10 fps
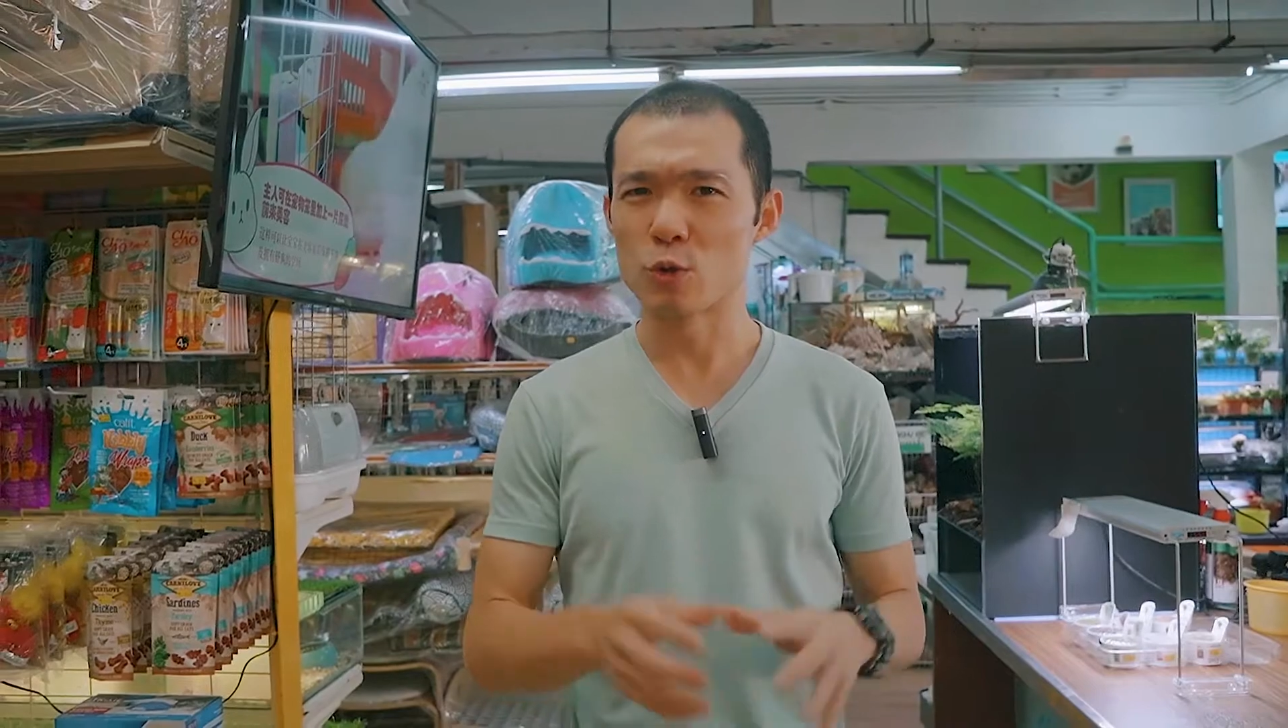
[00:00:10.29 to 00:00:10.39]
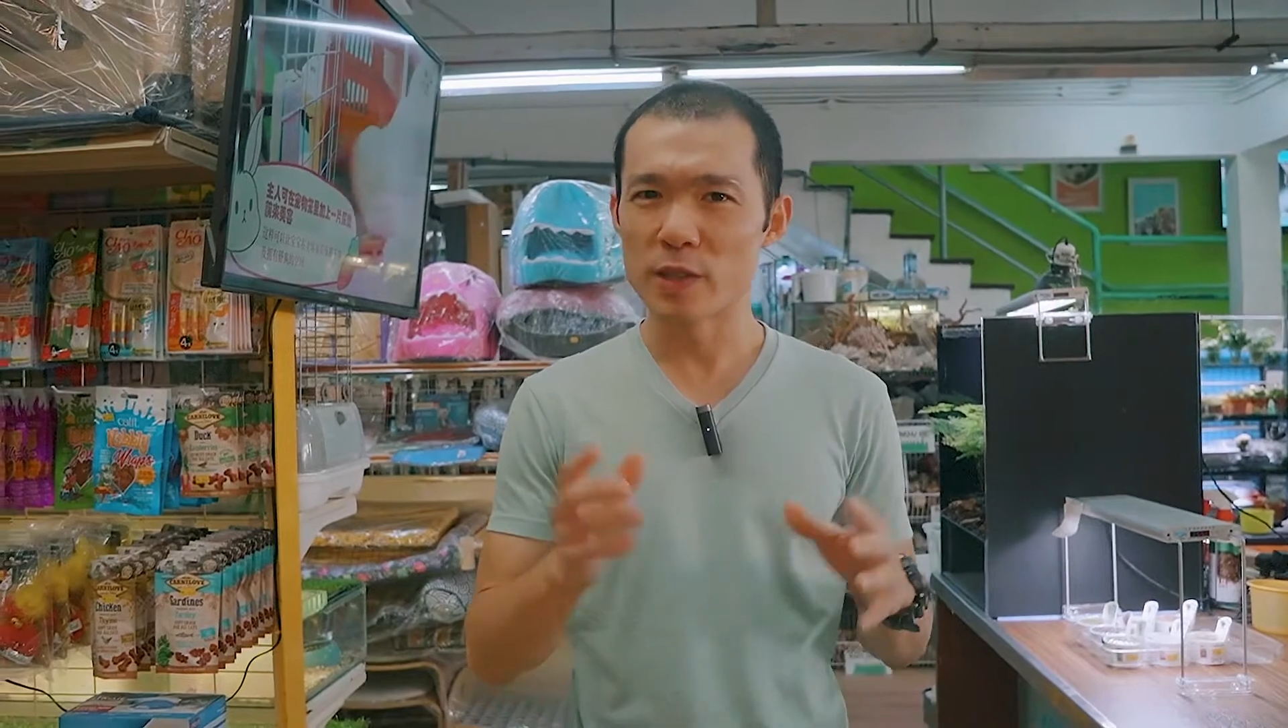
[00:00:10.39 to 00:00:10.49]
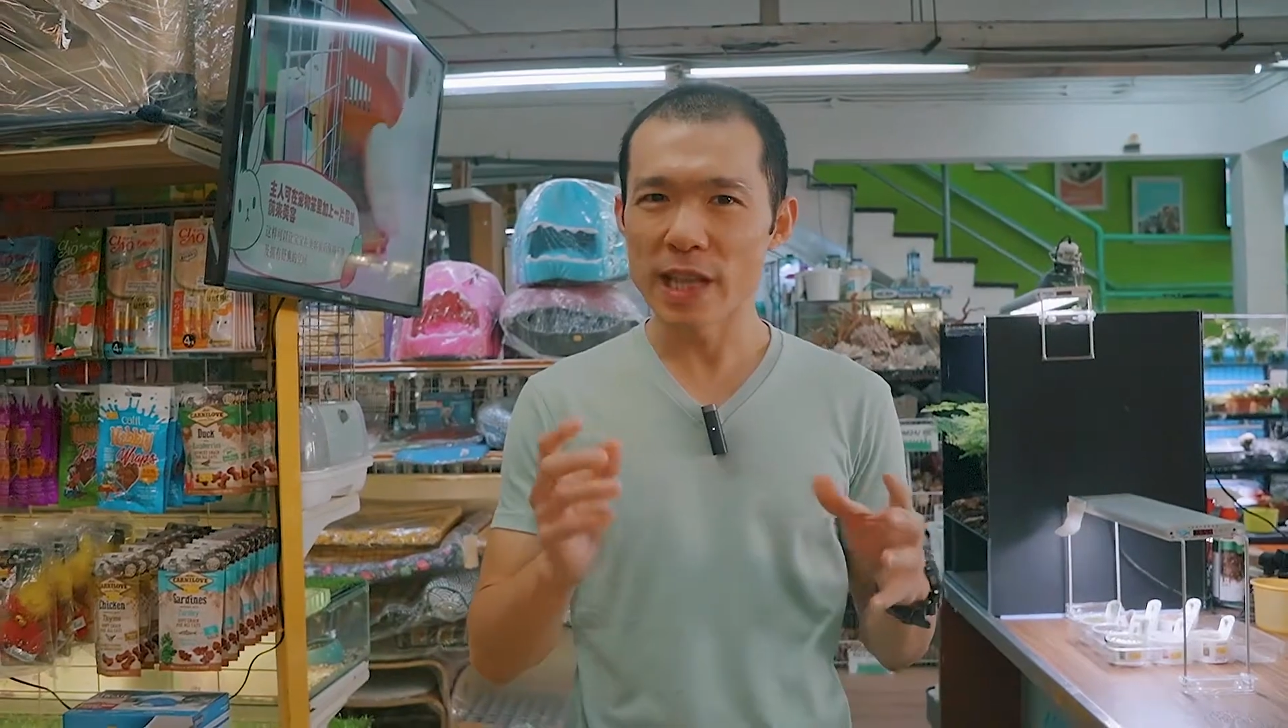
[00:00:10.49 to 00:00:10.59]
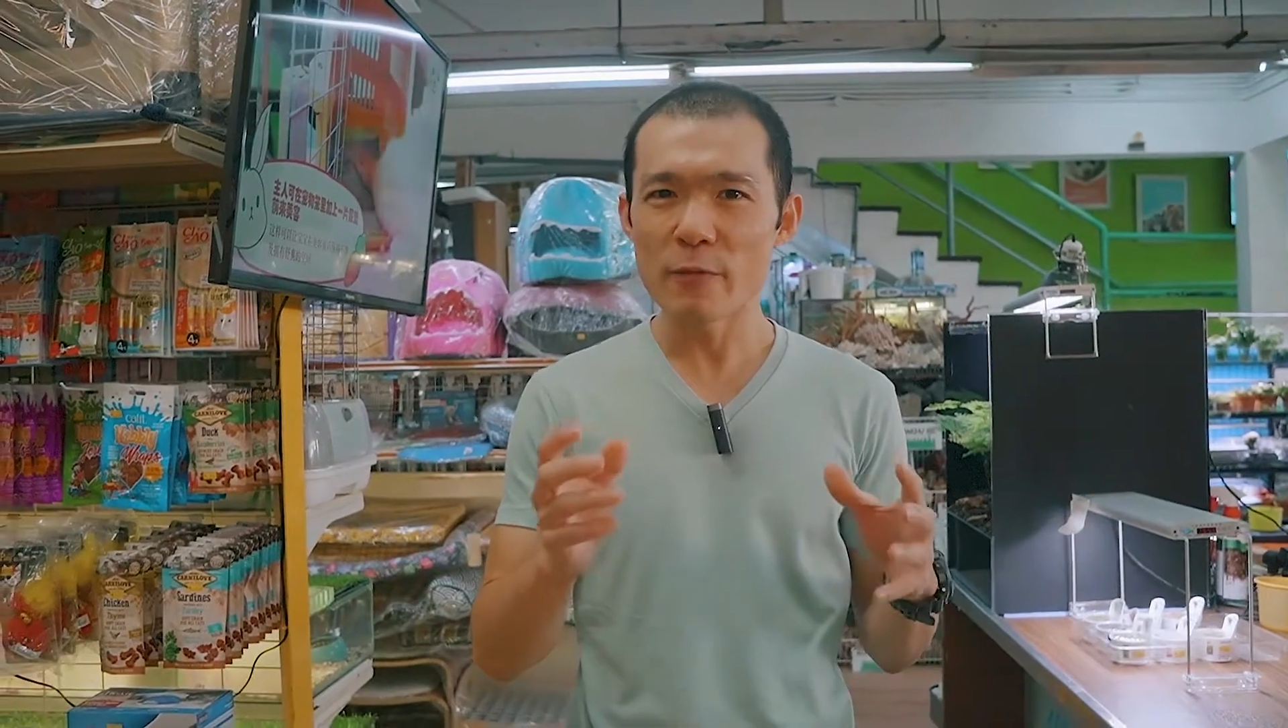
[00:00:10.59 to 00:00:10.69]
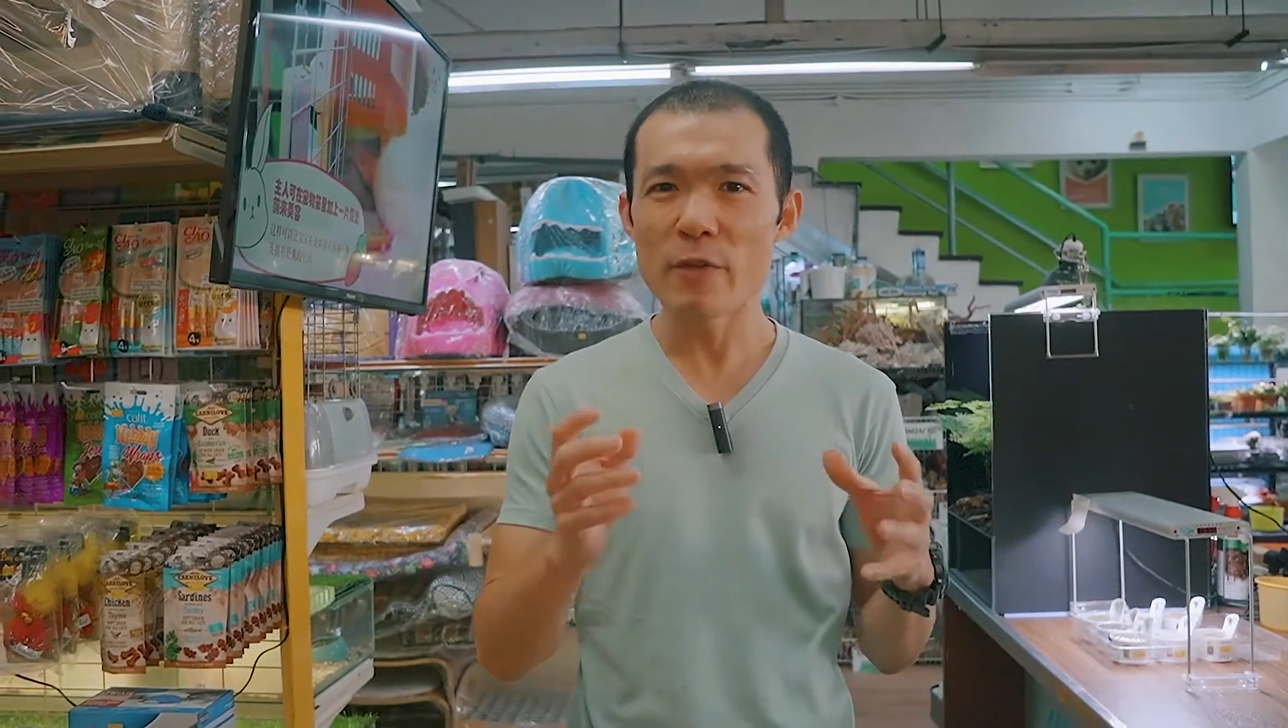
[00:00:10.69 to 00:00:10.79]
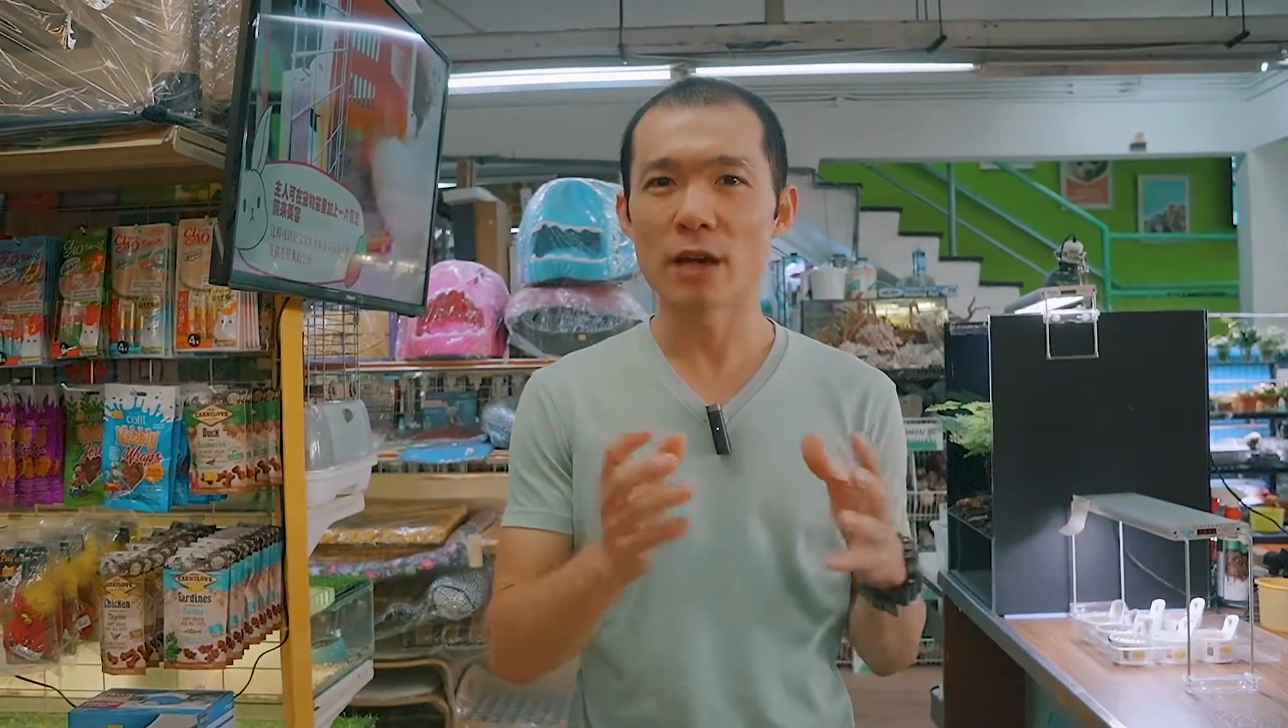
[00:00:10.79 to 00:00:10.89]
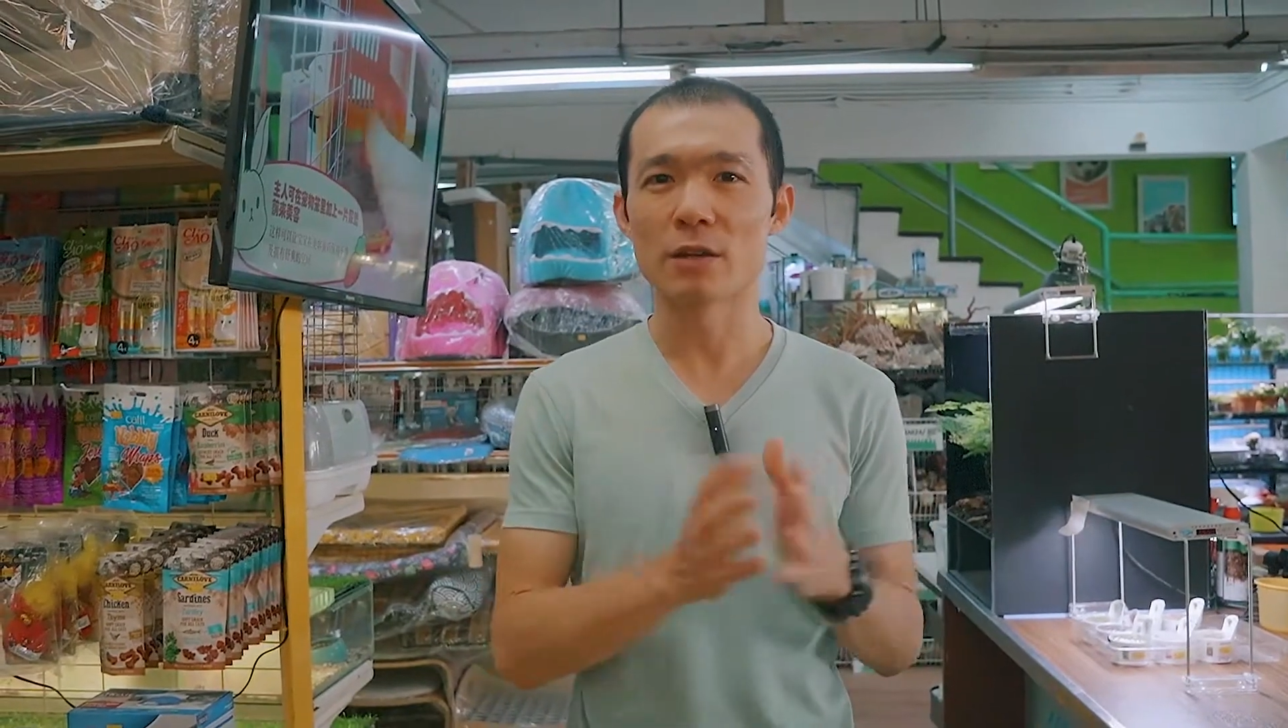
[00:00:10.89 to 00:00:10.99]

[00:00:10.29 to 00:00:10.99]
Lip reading: Today we